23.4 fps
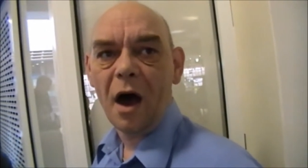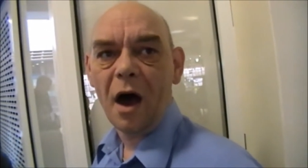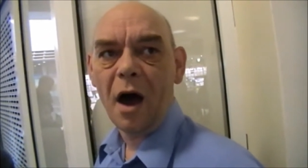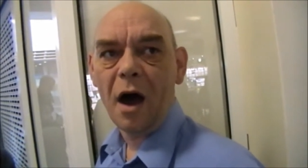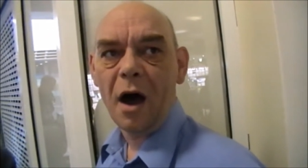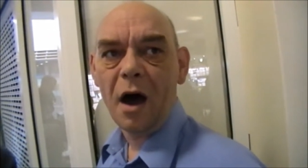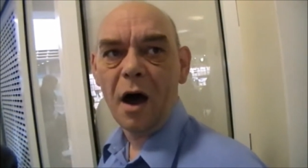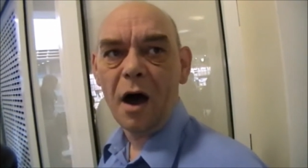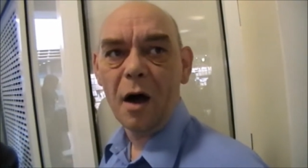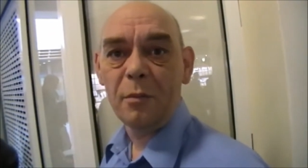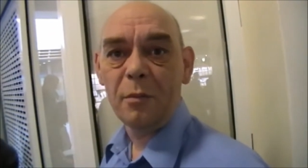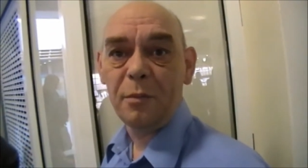
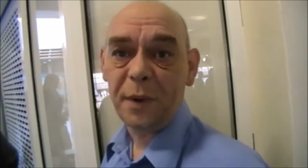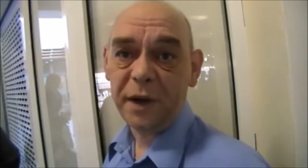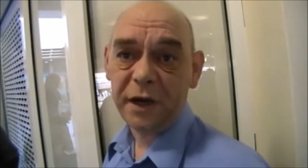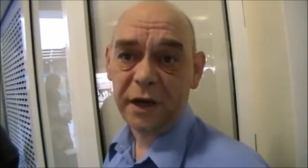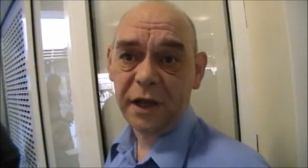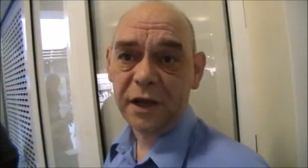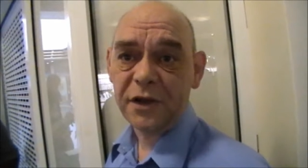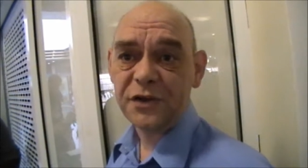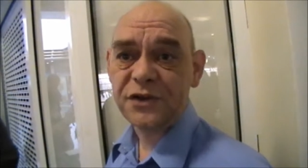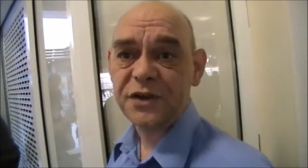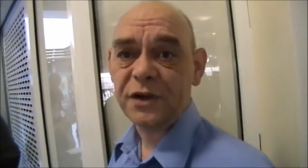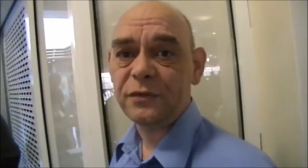Um, been
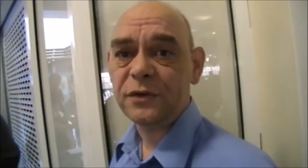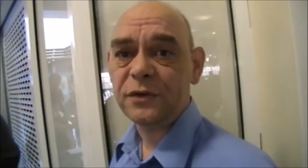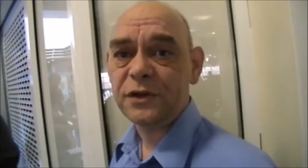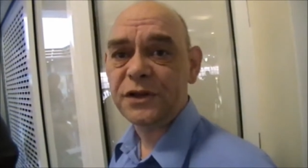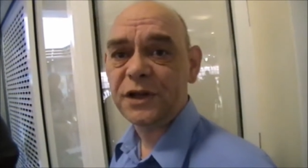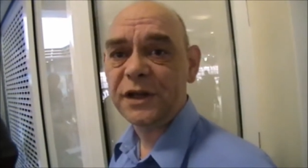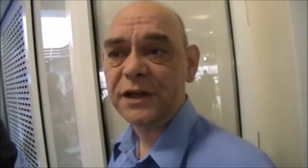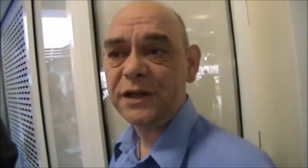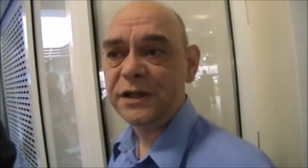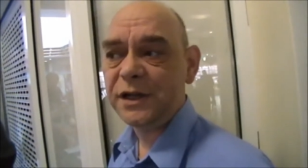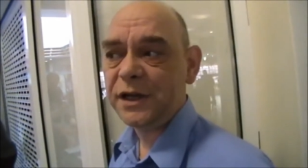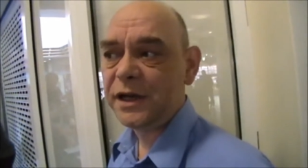here
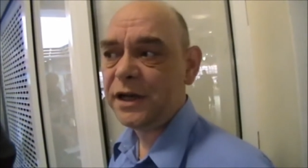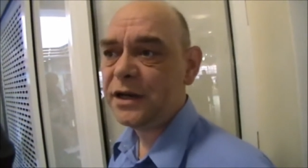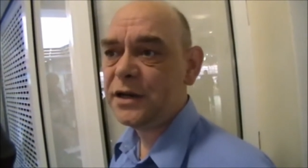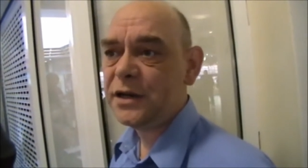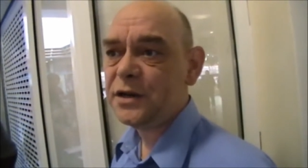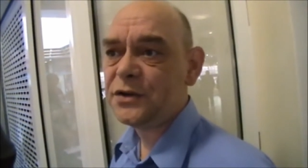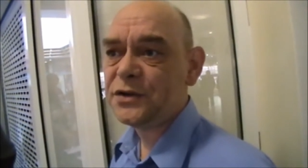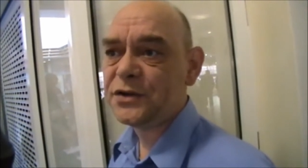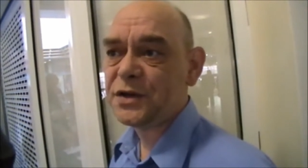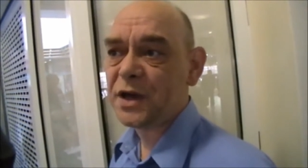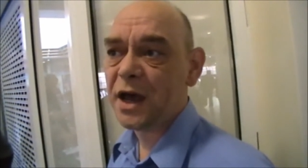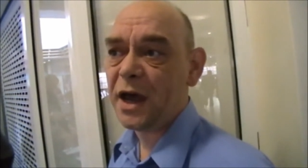17
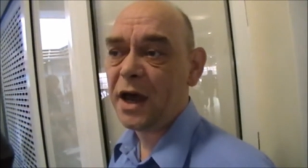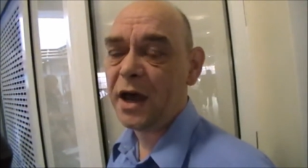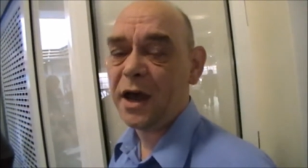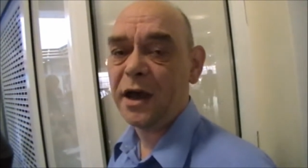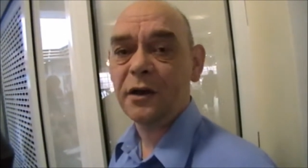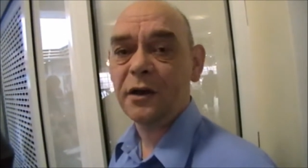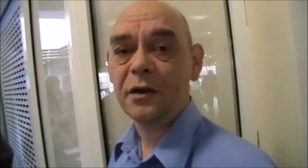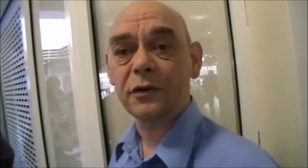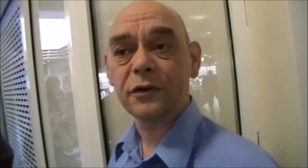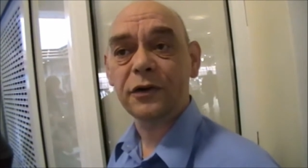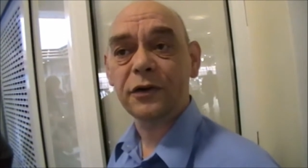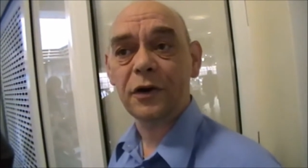years
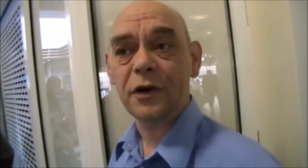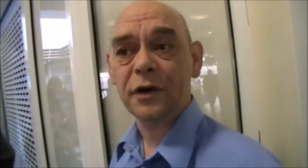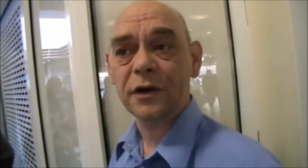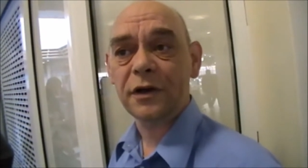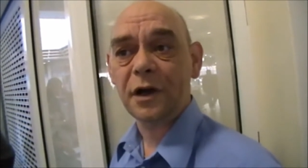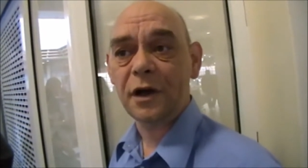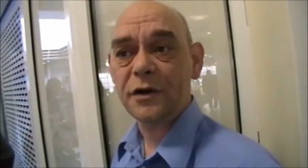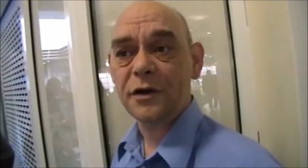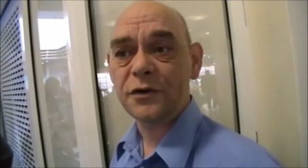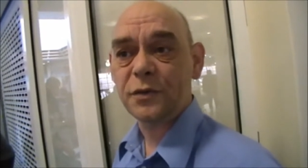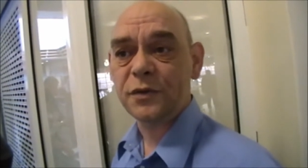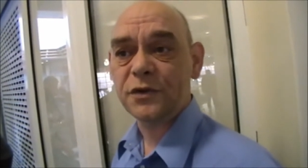and got
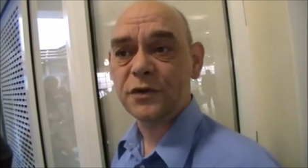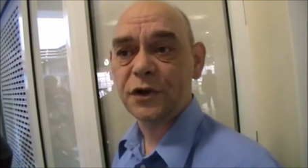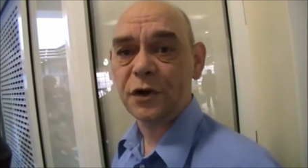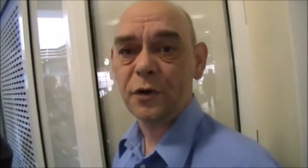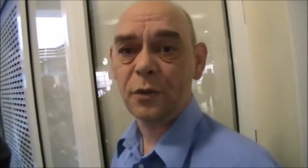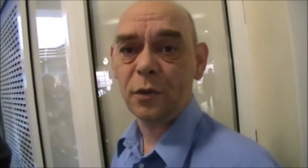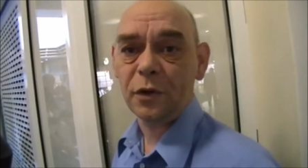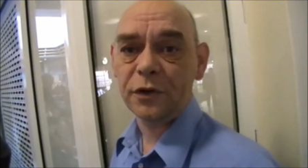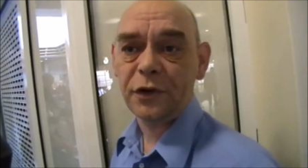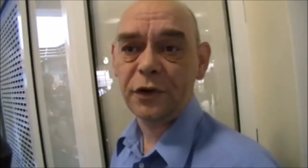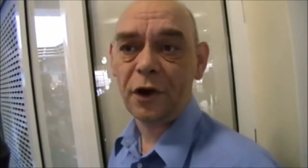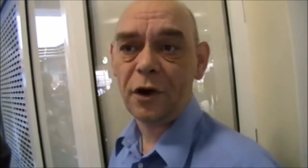diagnosed with
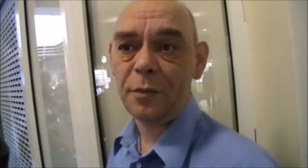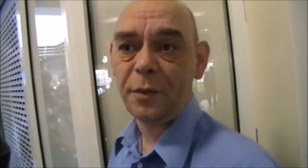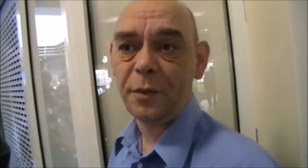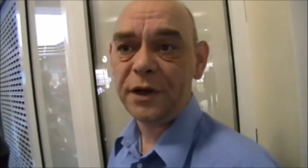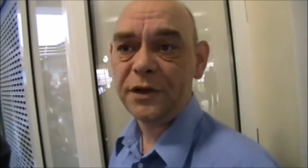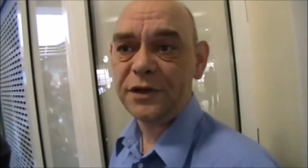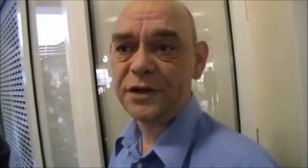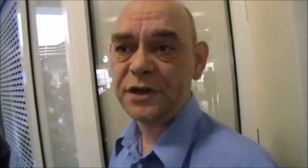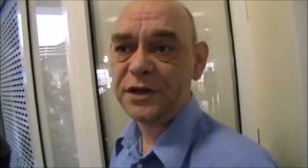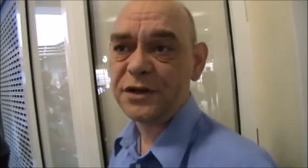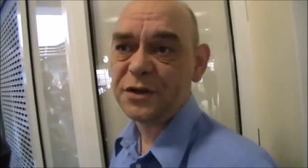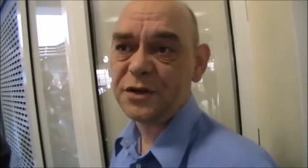type 1
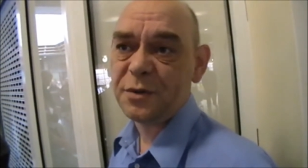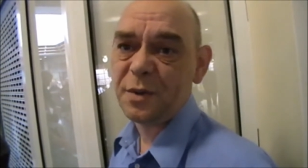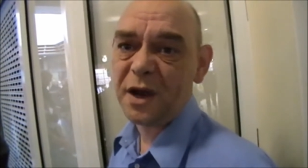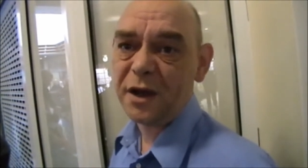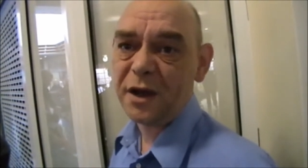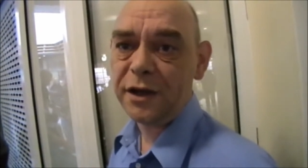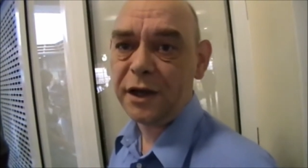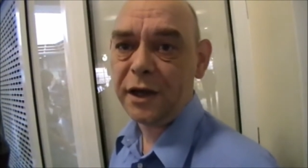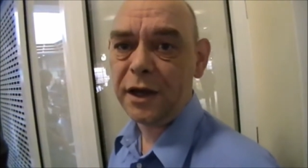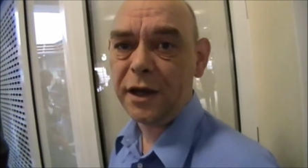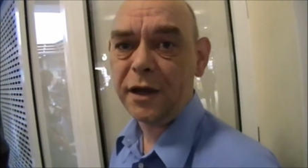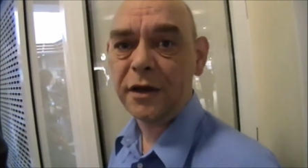diabetes about
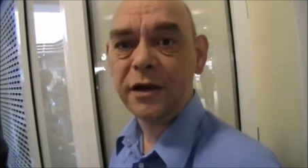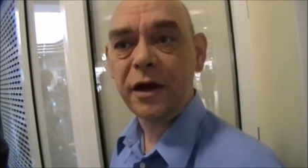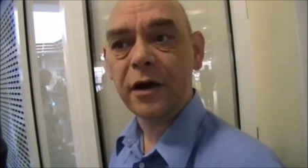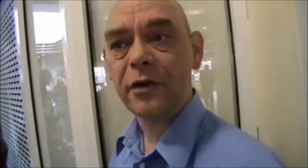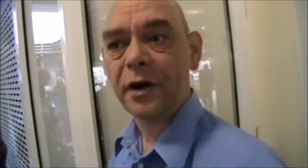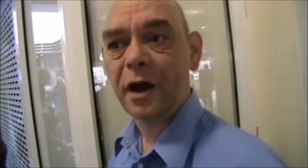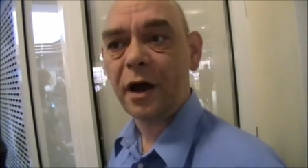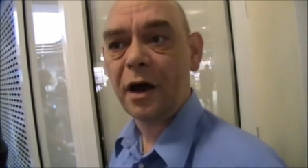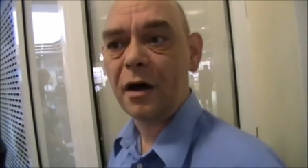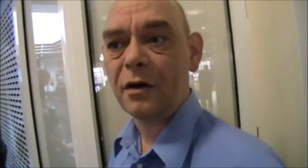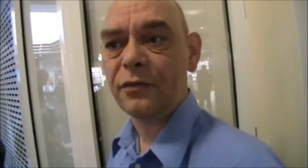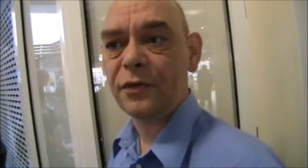a year, year
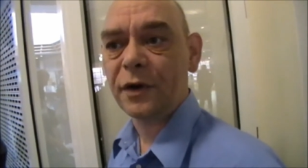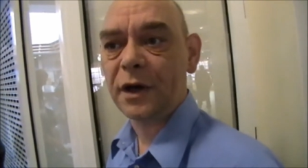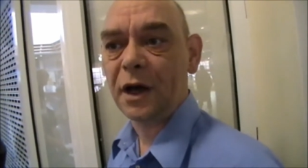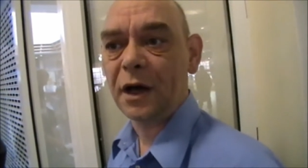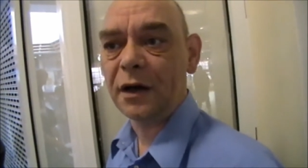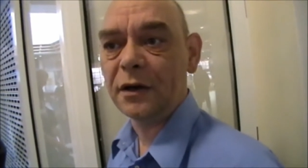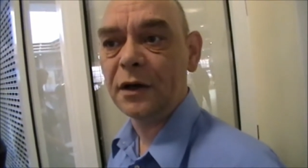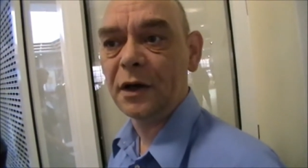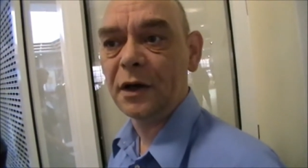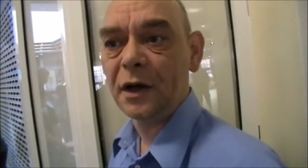and a half ago.